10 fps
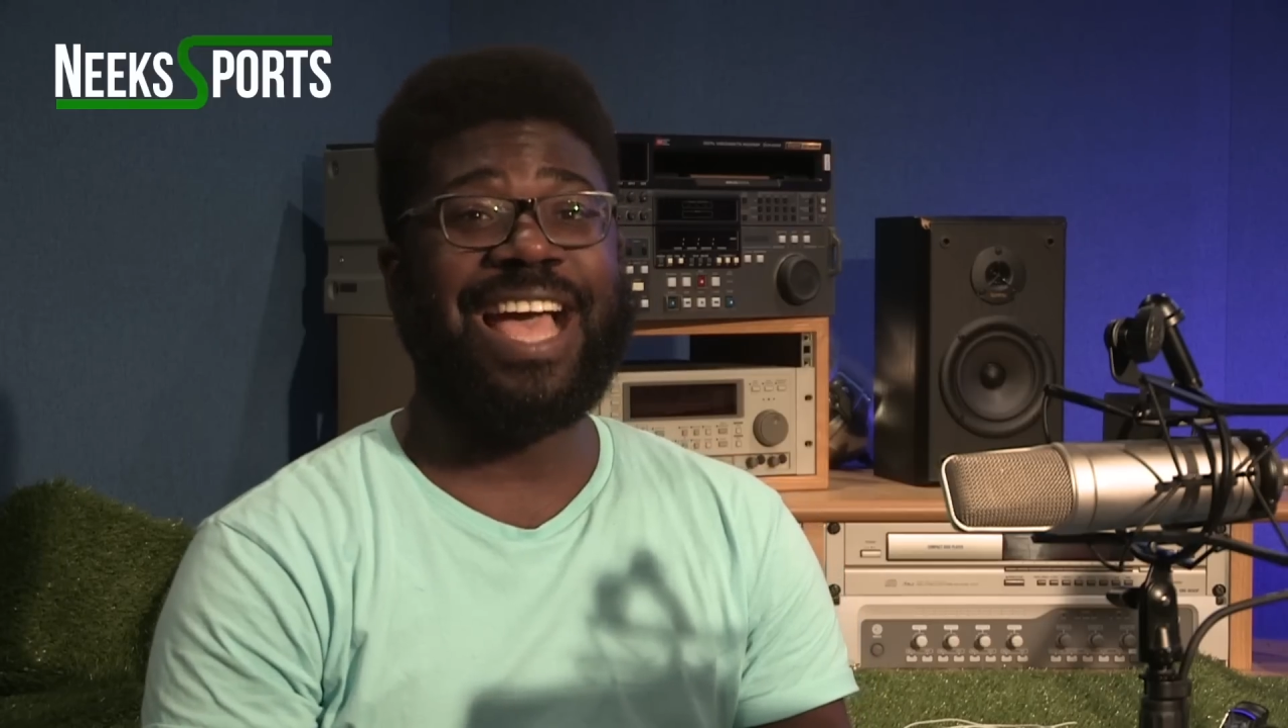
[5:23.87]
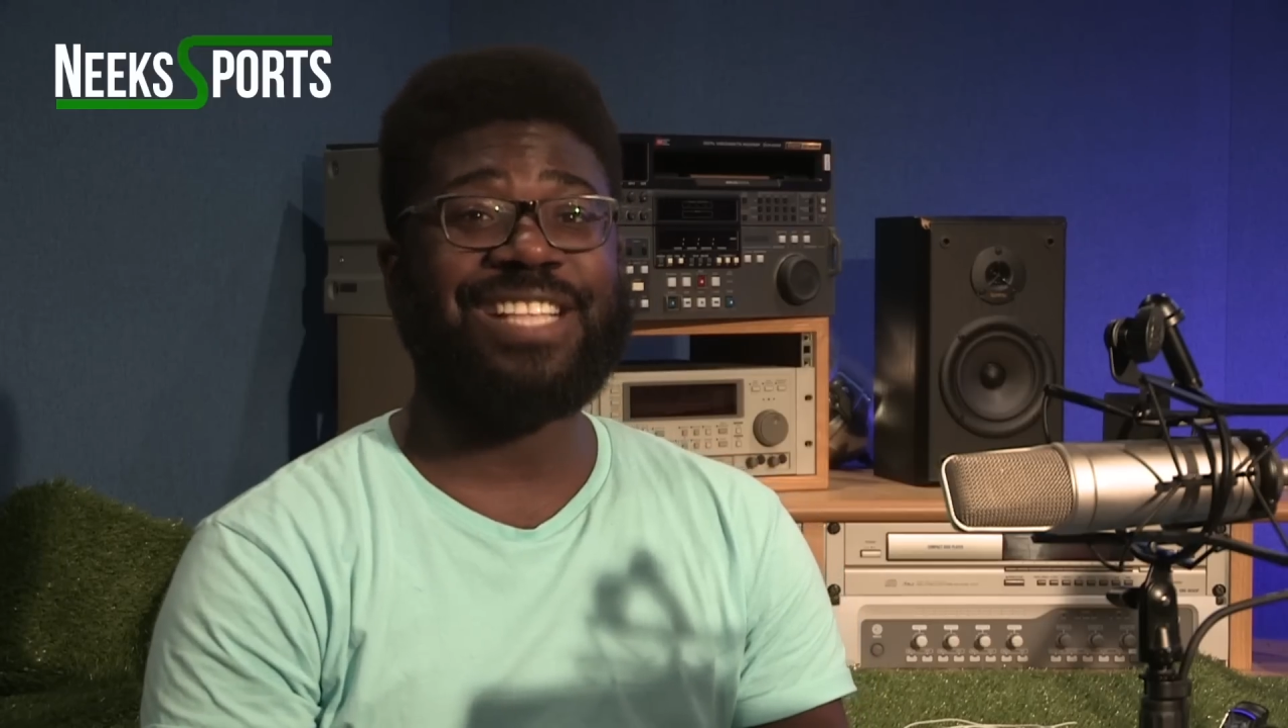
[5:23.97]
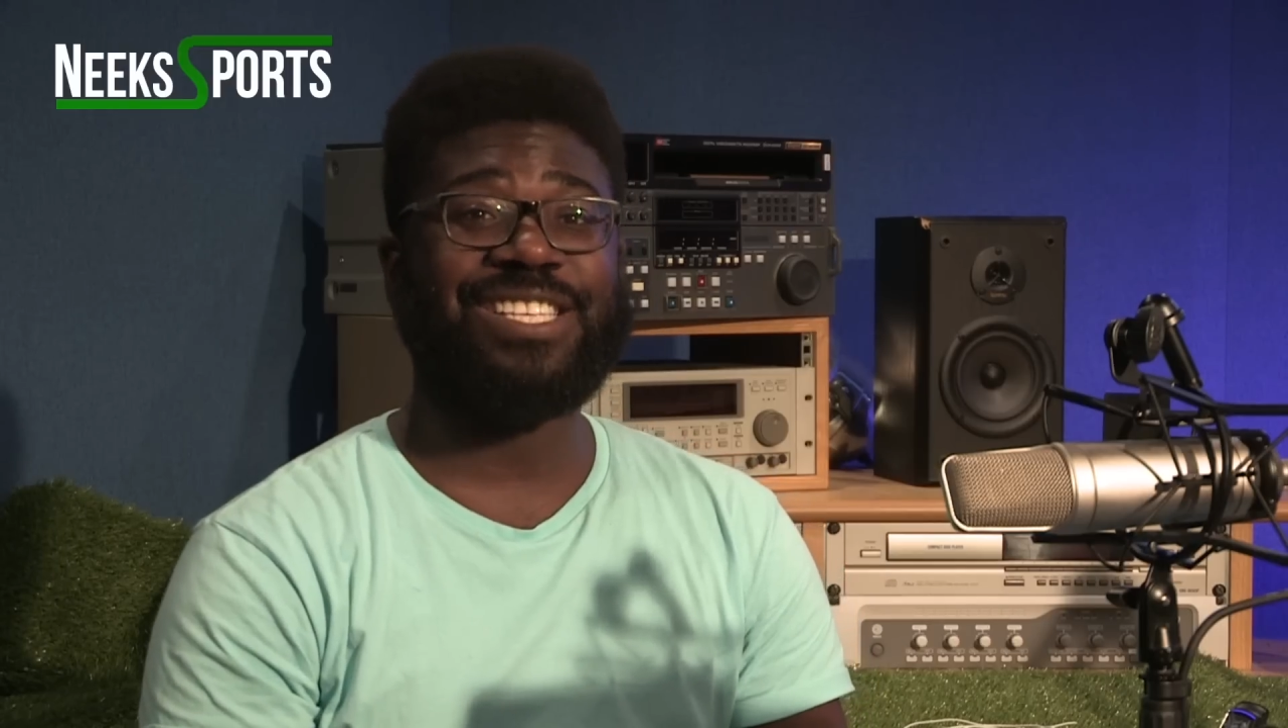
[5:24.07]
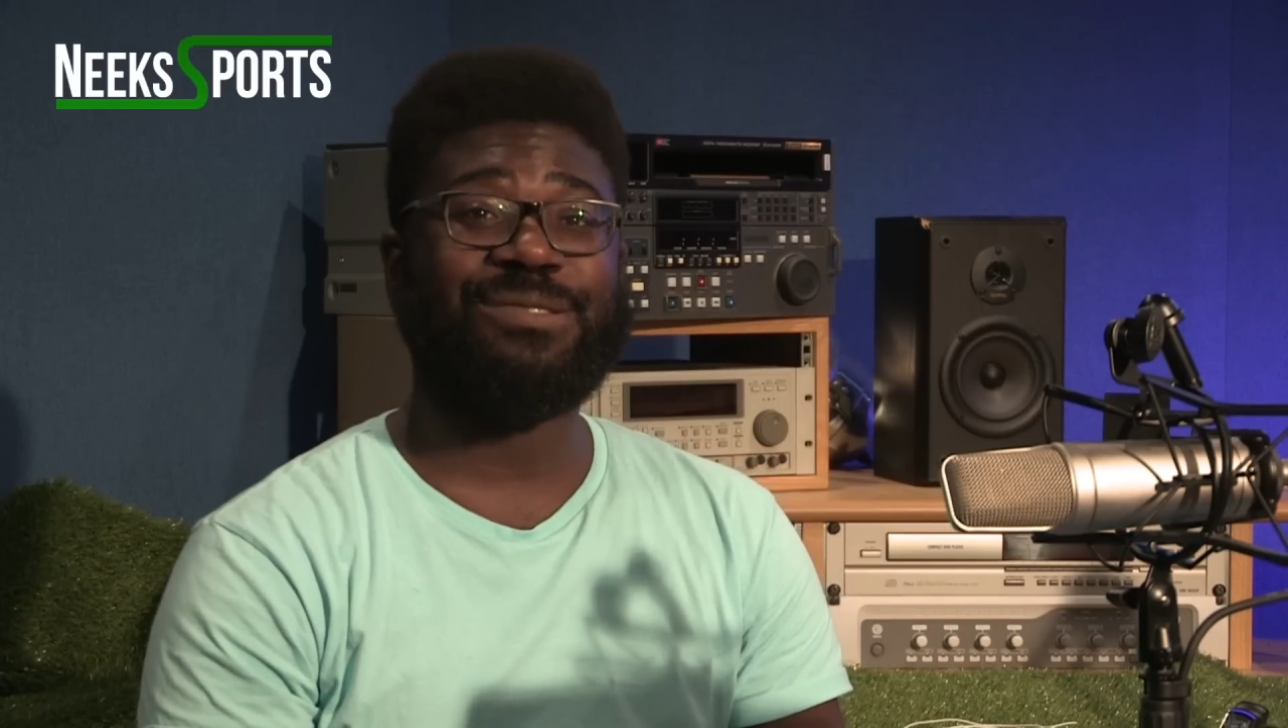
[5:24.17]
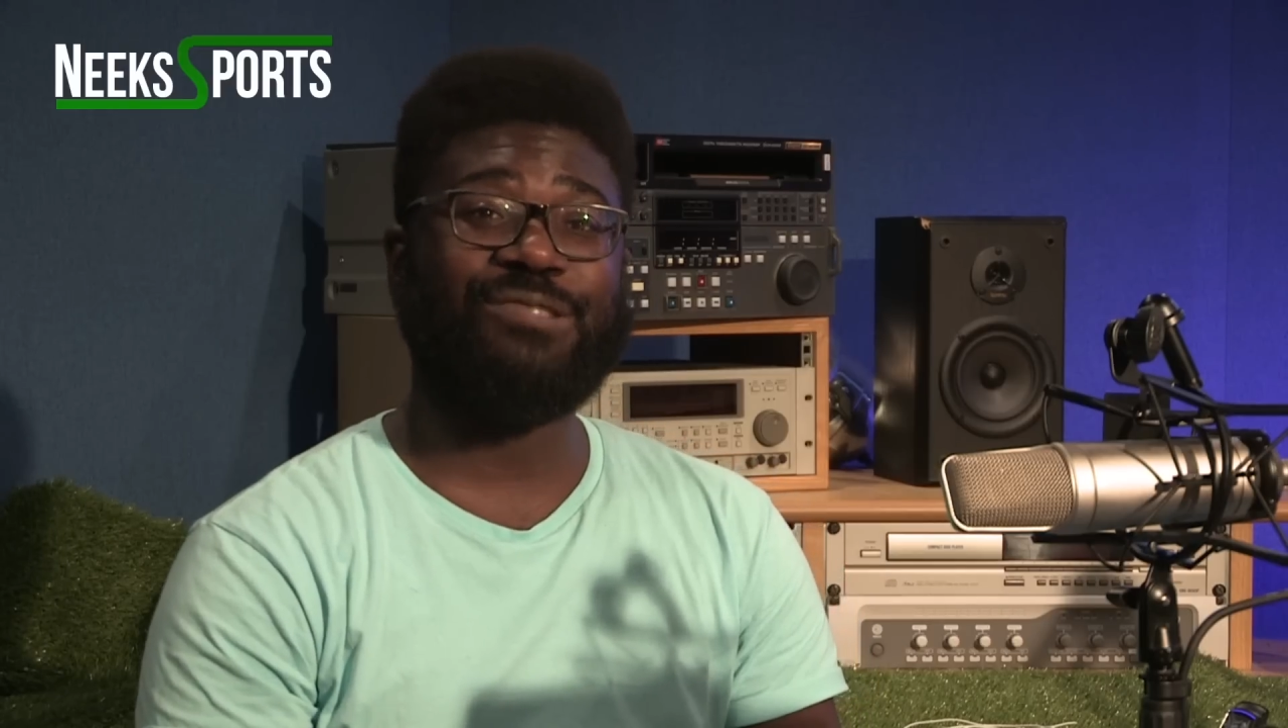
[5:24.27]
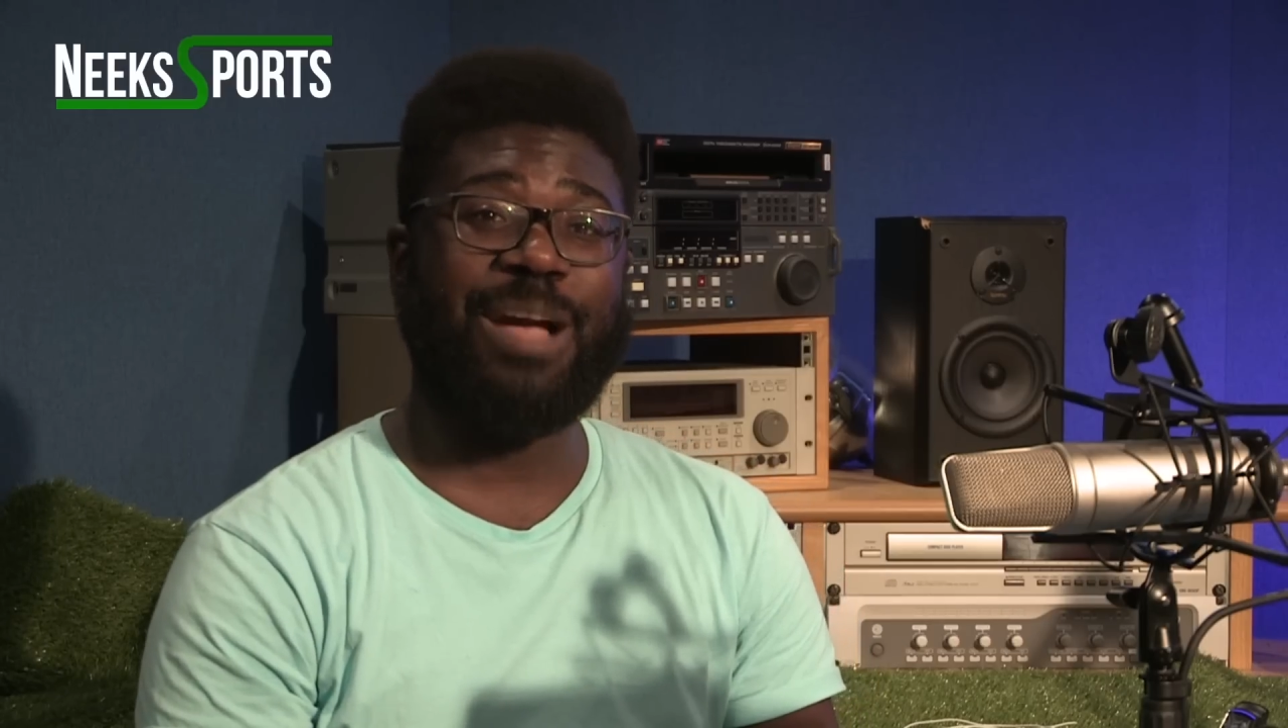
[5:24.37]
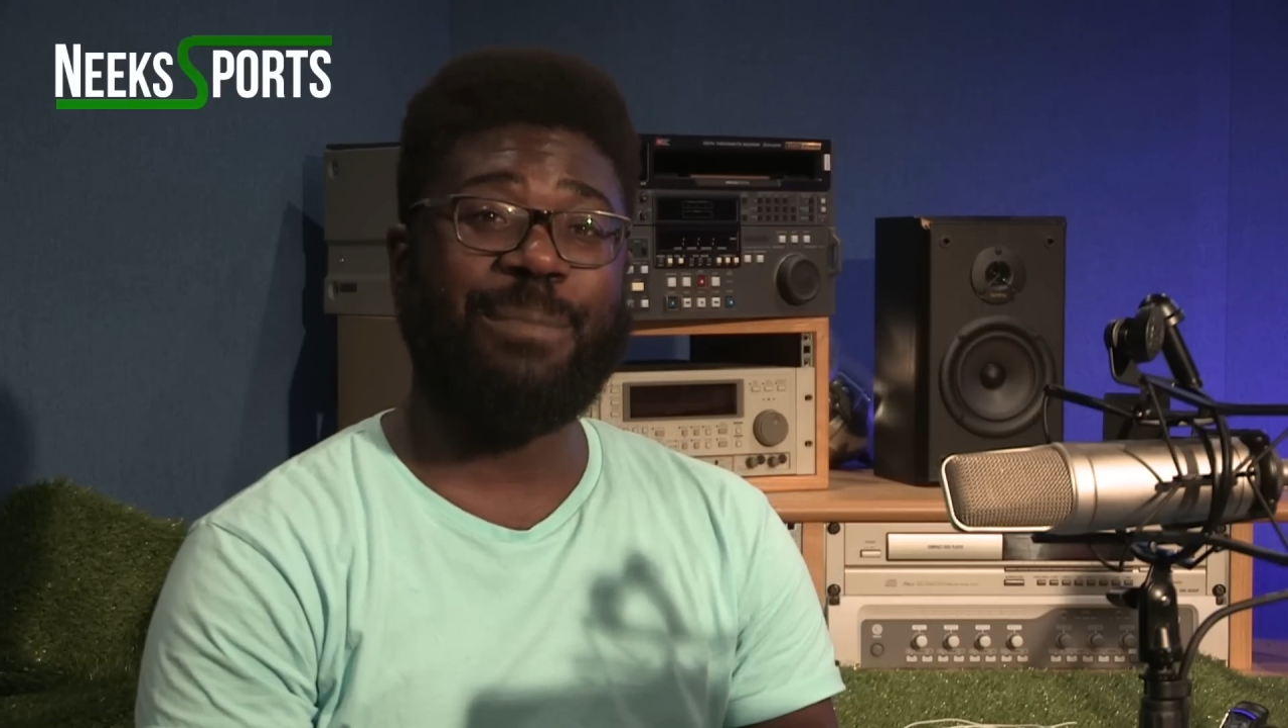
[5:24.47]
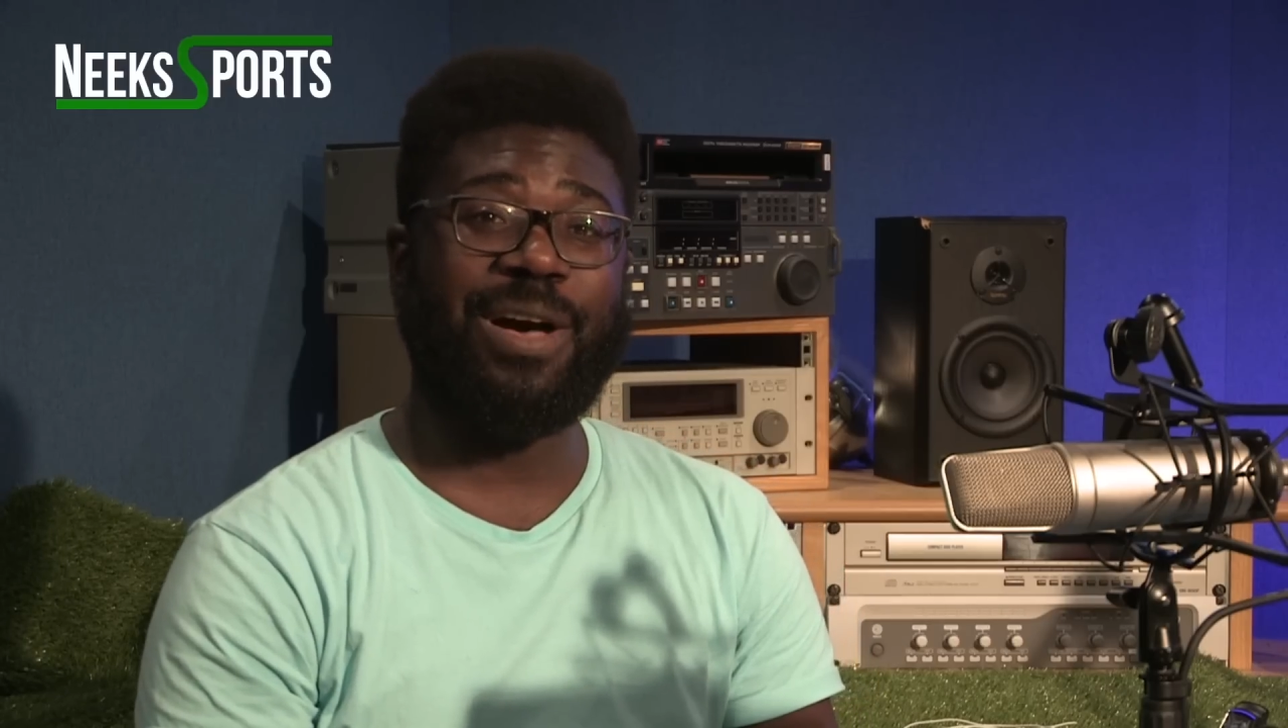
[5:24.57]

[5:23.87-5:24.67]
and subscribe